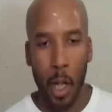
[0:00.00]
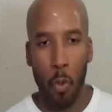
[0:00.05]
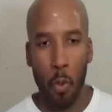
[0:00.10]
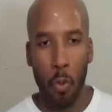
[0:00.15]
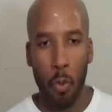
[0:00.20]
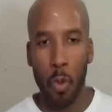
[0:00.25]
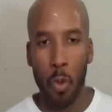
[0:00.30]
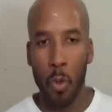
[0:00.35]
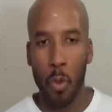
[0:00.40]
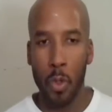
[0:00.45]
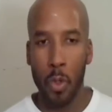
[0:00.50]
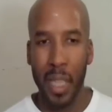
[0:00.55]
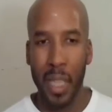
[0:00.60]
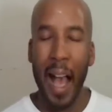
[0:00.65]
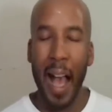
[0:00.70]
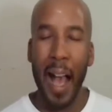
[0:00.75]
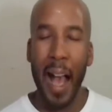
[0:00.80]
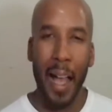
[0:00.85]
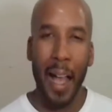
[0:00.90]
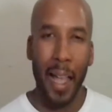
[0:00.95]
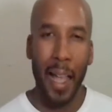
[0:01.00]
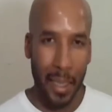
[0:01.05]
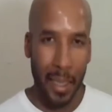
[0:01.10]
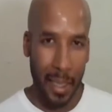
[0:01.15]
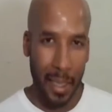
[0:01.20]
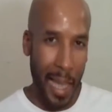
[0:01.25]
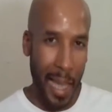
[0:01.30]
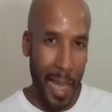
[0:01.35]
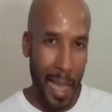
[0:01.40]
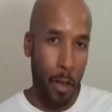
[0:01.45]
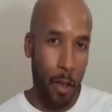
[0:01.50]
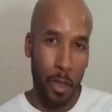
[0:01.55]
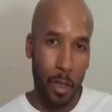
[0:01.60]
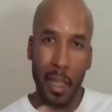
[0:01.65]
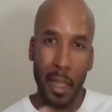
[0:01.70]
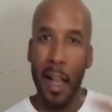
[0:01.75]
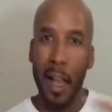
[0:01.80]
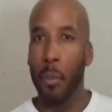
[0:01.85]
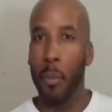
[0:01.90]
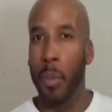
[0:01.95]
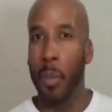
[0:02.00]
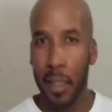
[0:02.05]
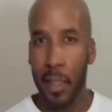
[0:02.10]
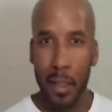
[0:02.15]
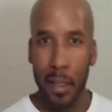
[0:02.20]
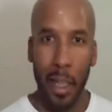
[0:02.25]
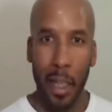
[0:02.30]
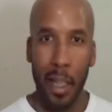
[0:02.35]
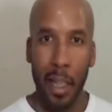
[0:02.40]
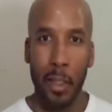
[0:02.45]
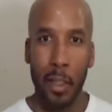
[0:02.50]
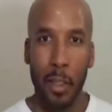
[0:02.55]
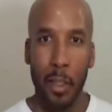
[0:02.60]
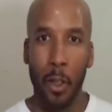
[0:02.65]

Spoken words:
Heru's eye is gouged out by Set.